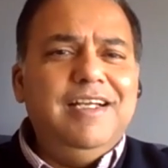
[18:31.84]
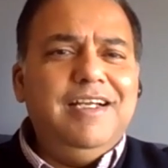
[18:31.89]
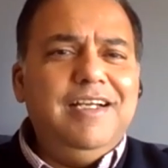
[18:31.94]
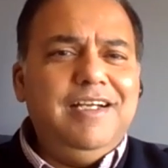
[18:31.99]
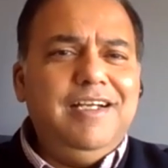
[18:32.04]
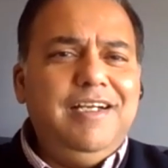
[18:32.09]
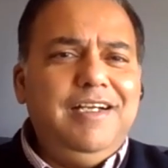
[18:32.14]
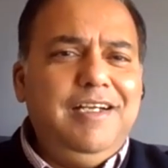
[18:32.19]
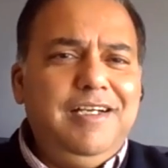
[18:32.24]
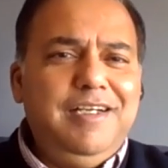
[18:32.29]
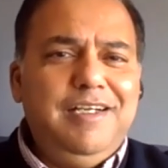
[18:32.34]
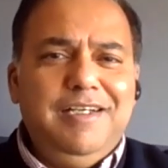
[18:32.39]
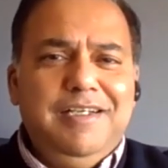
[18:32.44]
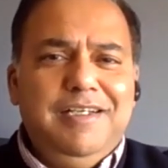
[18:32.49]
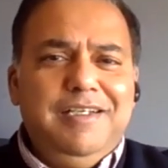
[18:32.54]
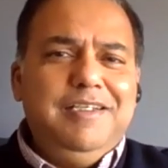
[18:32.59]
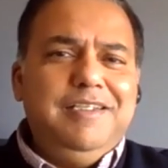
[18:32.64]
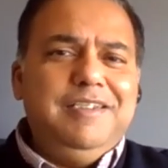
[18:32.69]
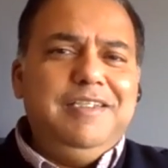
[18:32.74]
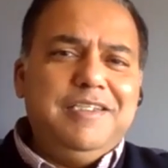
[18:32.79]

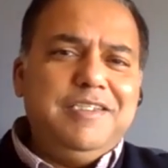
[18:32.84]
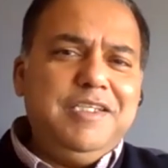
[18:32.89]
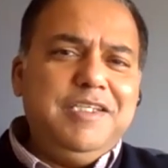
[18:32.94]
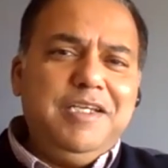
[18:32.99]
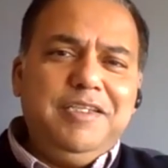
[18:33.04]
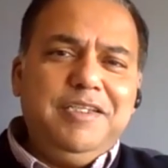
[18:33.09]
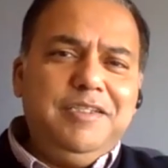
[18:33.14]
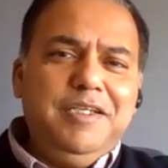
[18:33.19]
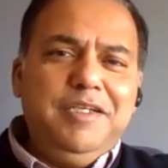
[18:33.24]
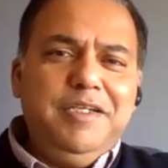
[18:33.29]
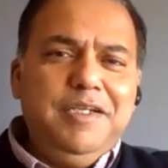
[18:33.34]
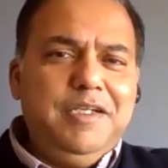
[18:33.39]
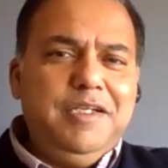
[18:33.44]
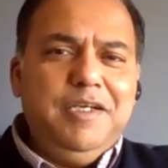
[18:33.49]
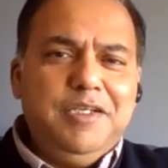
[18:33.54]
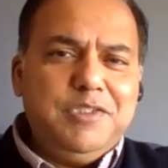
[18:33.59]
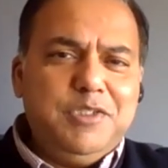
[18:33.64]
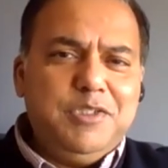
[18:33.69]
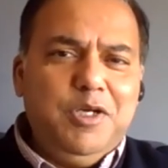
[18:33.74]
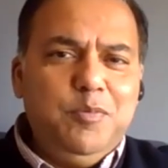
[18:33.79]
uh, they're saying that their data
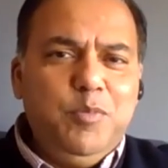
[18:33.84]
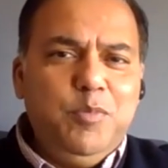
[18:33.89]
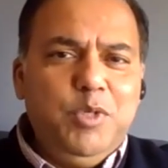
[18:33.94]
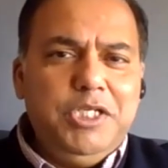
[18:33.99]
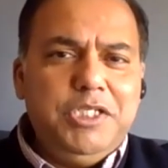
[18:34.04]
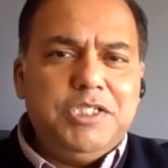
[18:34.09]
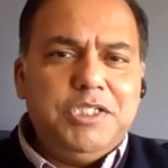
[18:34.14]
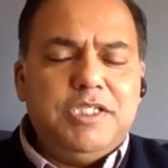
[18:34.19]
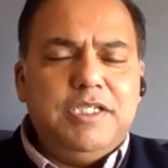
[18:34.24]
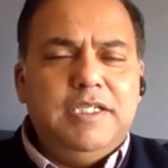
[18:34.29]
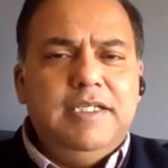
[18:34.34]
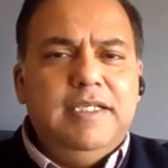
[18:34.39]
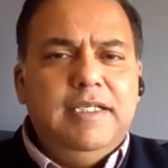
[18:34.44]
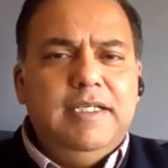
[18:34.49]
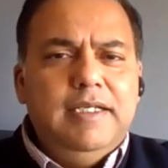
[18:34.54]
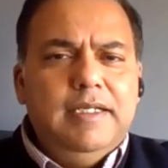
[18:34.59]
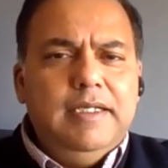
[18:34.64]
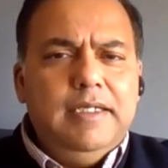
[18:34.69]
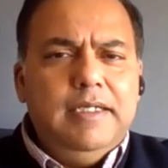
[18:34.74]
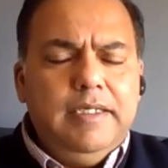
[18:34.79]
has got breached.
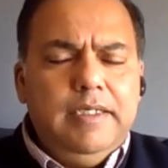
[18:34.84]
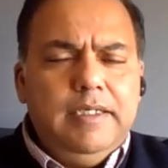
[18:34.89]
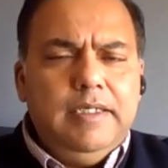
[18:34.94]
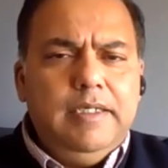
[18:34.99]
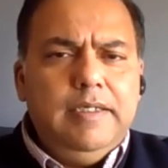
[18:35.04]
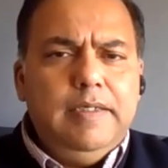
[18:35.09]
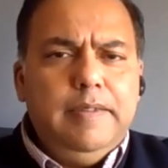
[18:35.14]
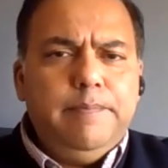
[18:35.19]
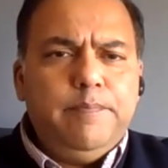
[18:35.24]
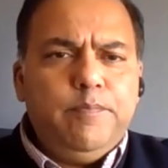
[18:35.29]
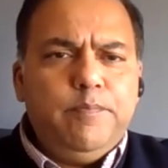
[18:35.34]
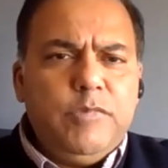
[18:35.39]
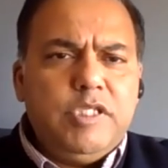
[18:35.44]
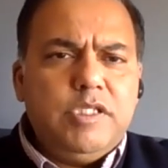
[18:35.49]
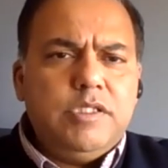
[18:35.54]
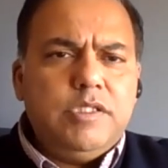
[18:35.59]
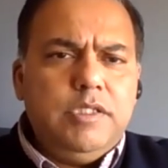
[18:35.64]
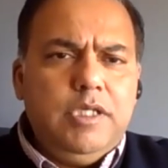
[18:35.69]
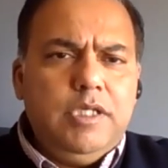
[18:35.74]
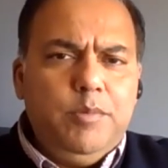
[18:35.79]
Yes. Uh,
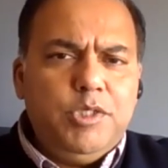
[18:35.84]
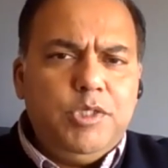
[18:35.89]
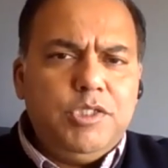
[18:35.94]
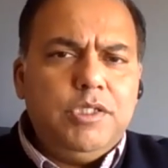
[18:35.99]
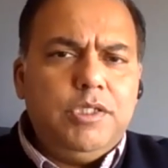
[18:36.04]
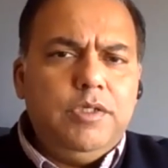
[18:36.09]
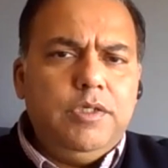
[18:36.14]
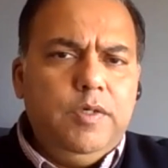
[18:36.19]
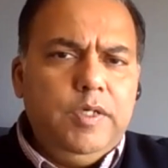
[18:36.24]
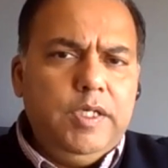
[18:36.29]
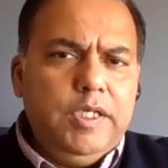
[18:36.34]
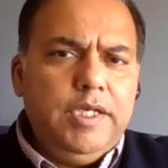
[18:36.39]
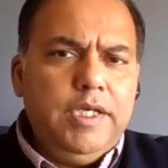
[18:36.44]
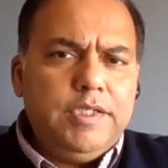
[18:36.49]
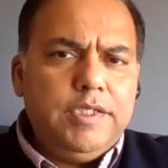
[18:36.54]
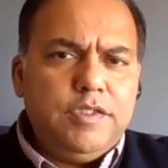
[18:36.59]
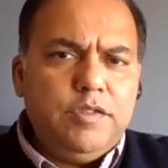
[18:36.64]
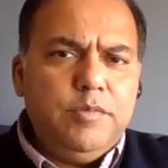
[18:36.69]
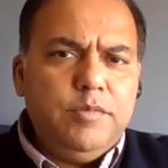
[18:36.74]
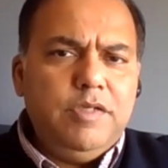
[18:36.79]
cybersecurity
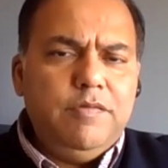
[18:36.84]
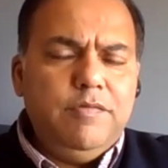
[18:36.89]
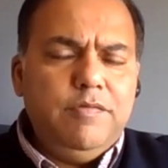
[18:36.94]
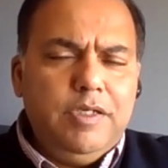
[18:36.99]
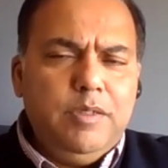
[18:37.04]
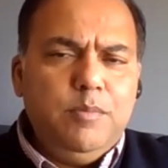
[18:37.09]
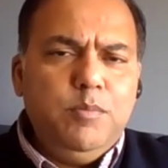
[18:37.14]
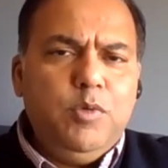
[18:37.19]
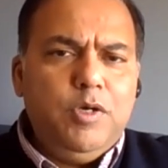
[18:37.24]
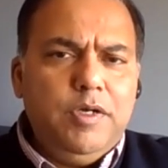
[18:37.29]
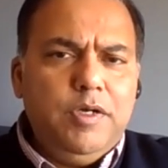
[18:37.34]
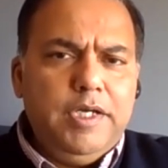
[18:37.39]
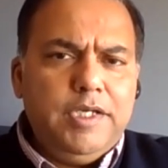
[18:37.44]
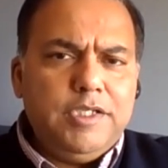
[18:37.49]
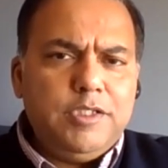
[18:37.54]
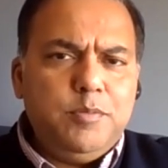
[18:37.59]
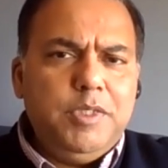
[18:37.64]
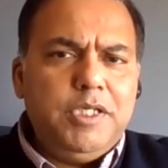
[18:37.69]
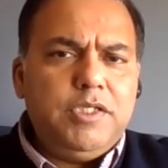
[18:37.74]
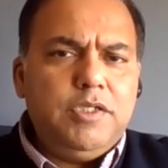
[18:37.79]
has to be a very important
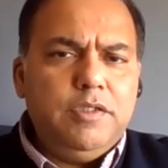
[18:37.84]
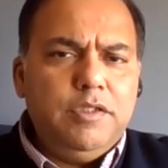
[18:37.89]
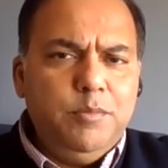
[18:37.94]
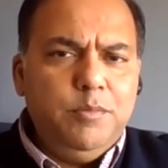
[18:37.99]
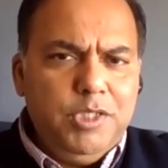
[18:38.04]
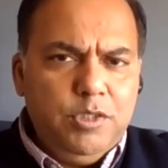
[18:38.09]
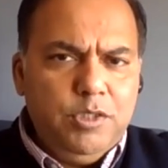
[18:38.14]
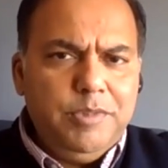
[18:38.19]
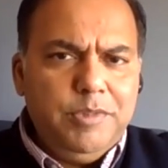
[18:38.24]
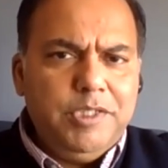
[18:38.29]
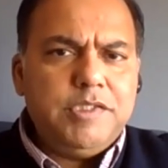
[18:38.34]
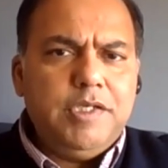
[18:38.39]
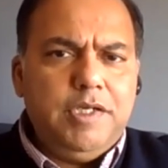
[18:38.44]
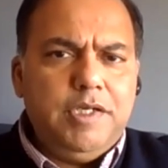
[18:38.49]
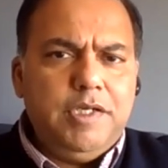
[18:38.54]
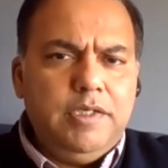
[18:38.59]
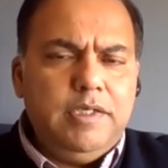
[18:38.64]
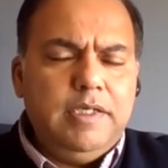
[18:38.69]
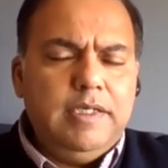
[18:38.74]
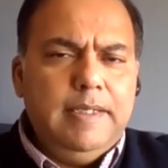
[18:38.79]
aspect on the B2B
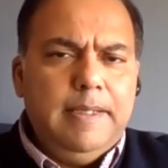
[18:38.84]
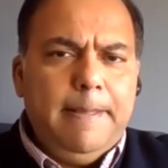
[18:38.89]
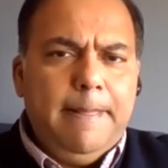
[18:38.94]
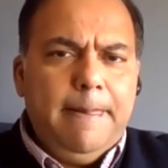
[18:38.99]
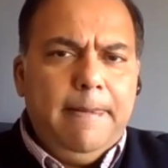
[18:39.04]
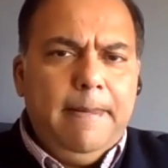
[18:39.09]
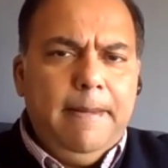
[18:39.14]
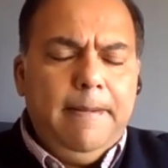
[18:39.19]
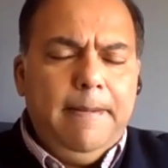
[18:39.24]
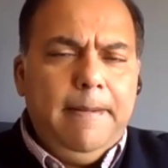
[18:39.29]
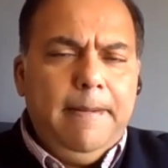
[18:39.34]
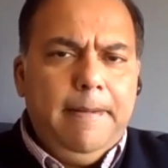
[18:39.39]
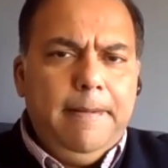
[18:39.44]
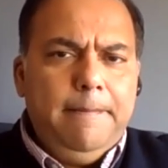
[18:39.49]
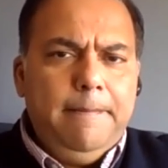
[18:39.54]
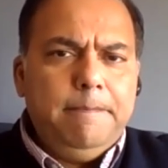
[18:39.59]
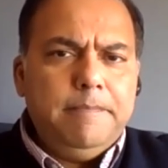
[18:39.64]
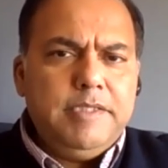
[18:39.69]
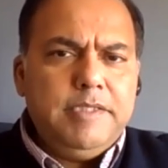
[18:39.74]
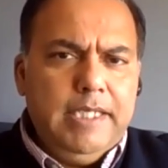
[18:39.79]
side.
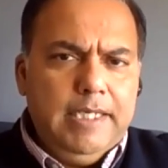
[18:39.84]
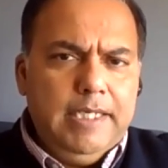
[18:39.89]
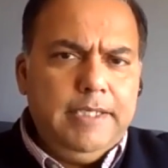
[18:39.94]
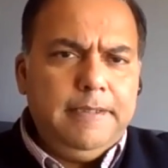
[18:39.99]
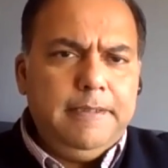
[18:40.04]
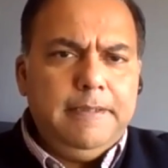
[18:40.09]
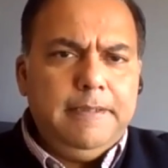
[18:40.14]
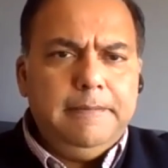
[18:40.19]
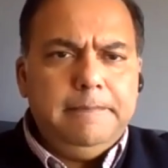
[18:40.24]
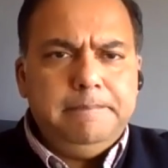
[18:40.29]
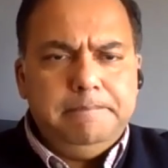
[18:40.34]
Um, no, selling it.